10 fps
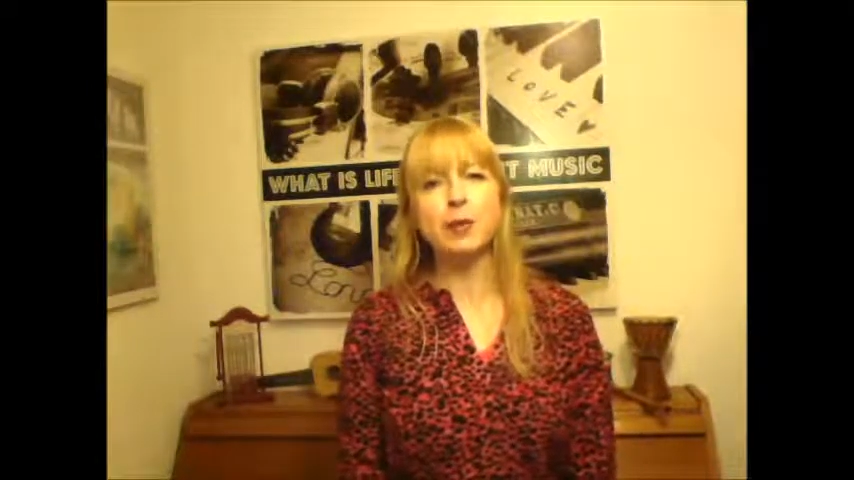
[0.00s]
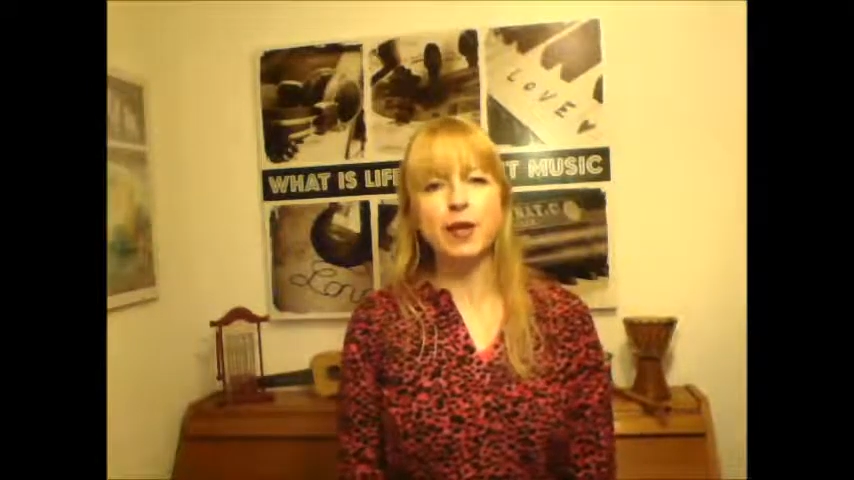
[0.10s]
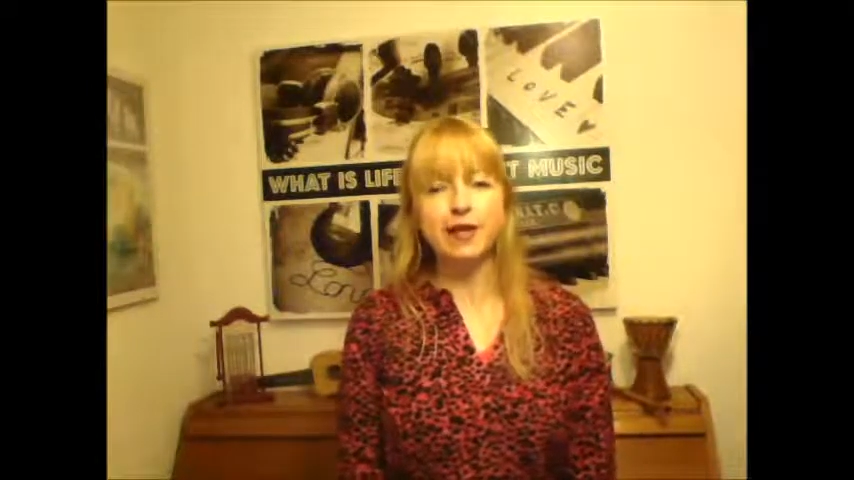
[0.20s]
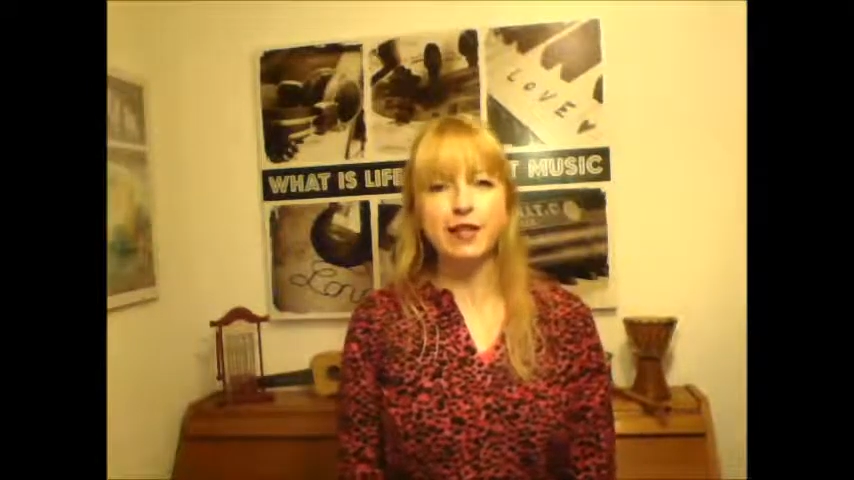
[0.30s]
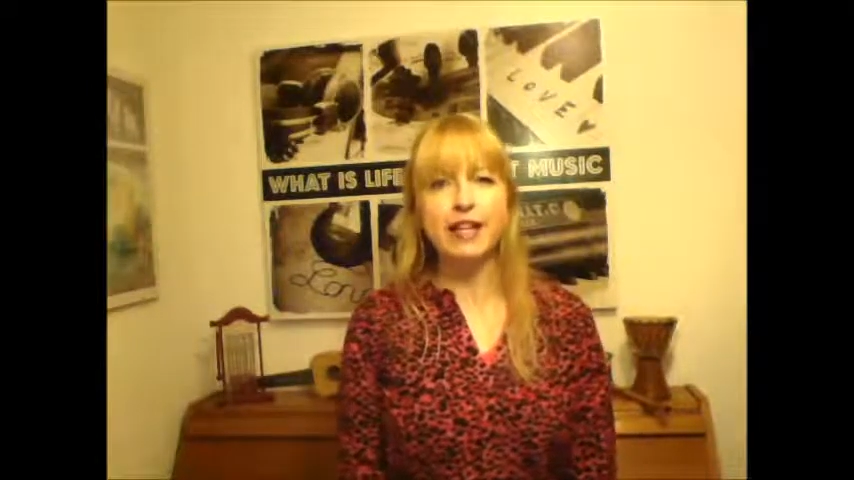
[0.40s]

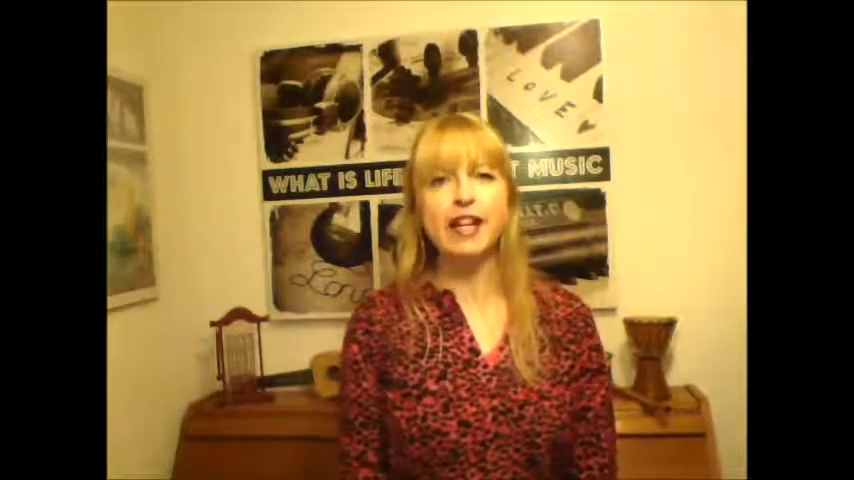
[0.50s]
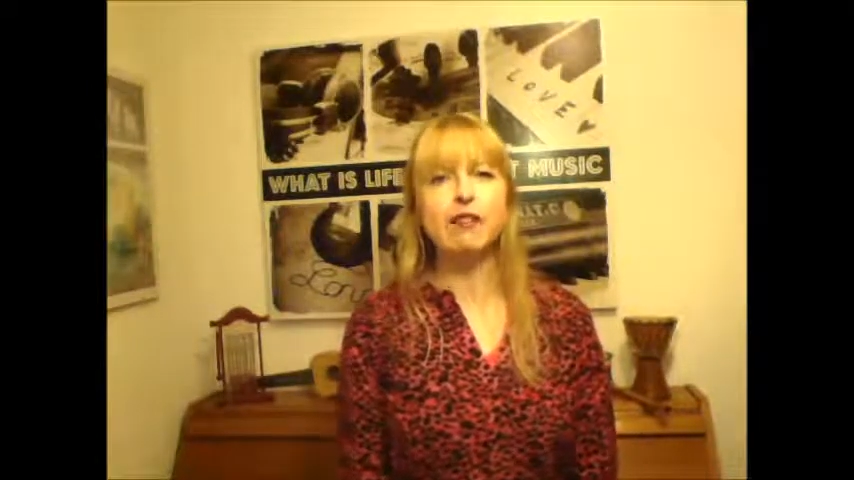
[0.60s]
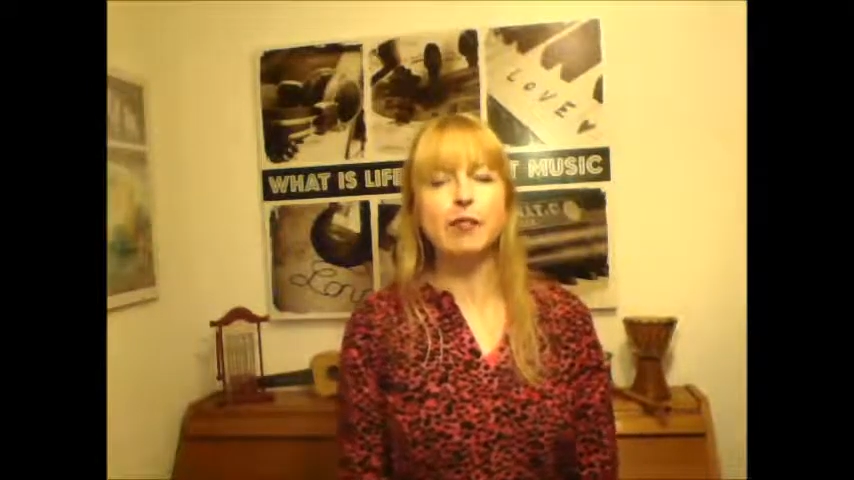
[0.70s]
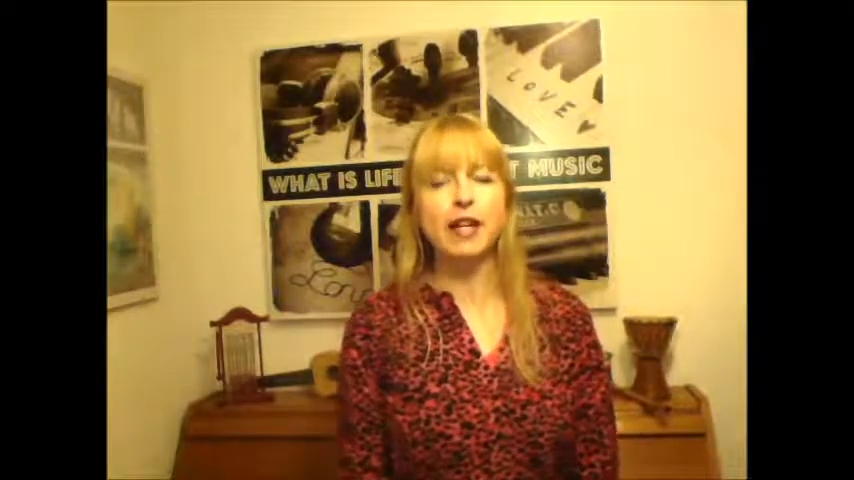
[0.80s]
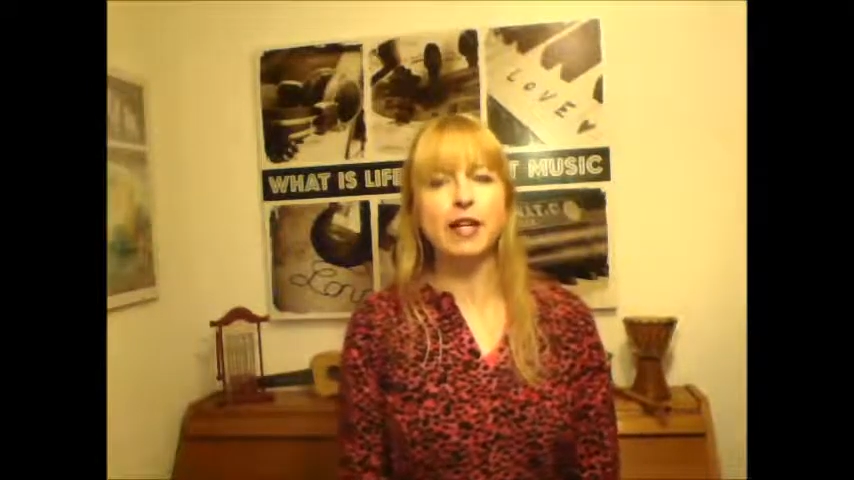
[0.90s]
with Learn
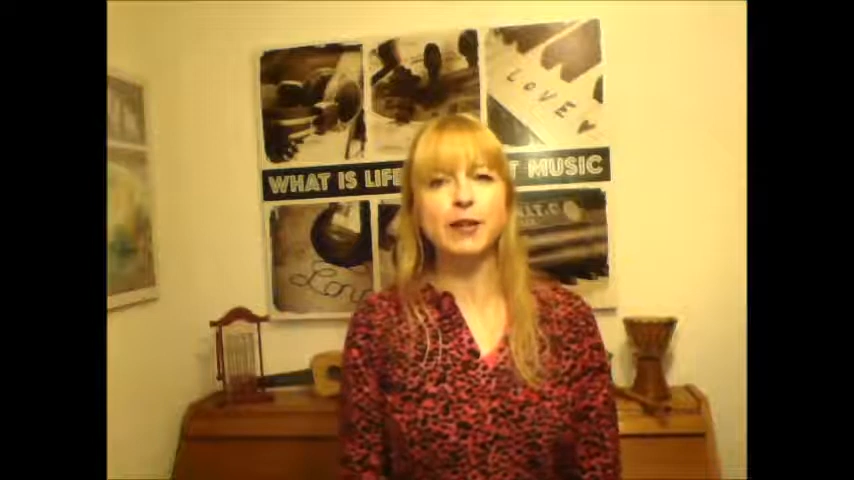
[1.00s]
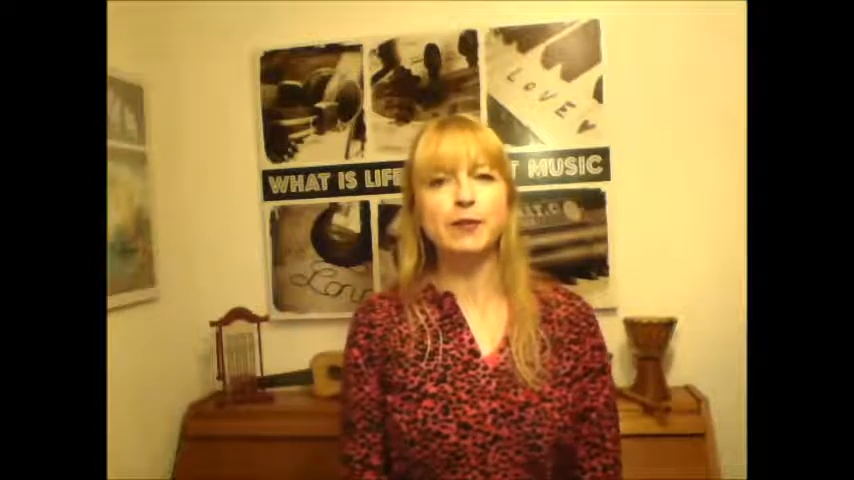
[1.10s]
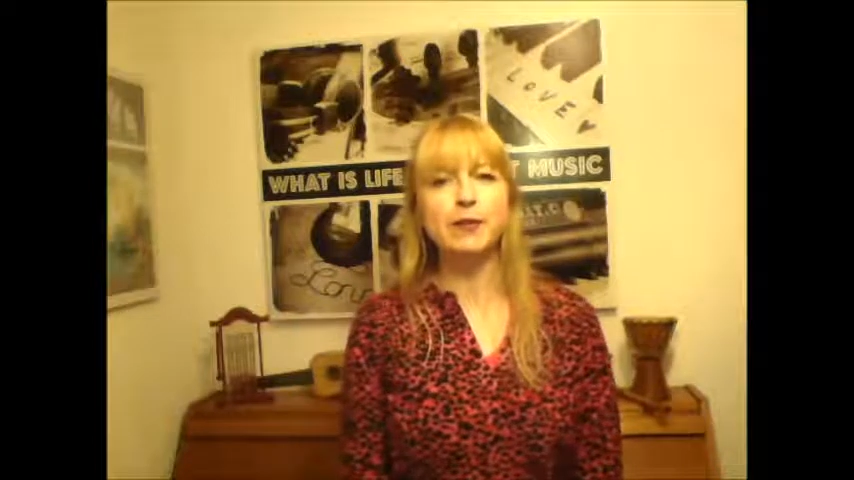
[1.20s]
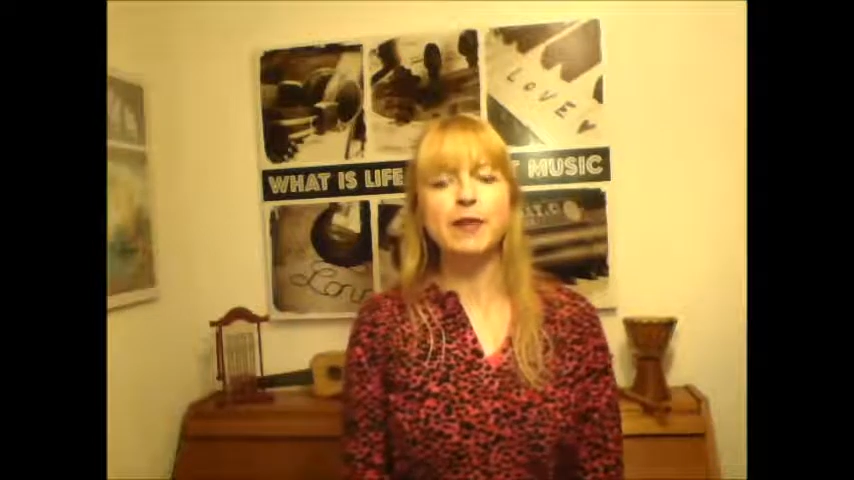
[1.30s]
Laugh Play.